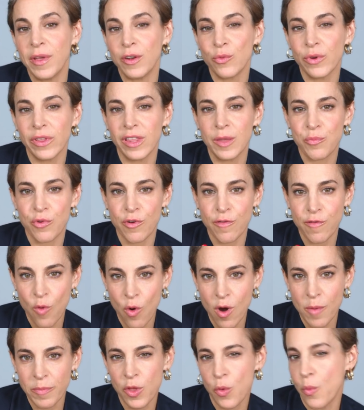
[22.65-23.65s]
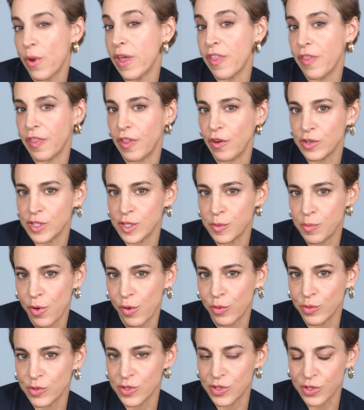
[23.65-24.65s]
and really perform the way that they're
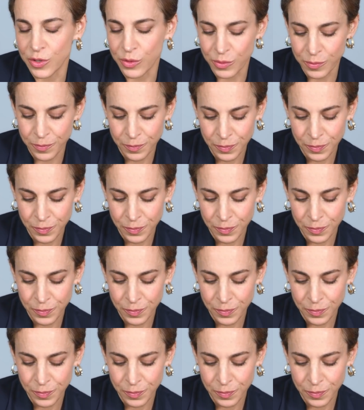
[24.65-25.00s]
supposed to.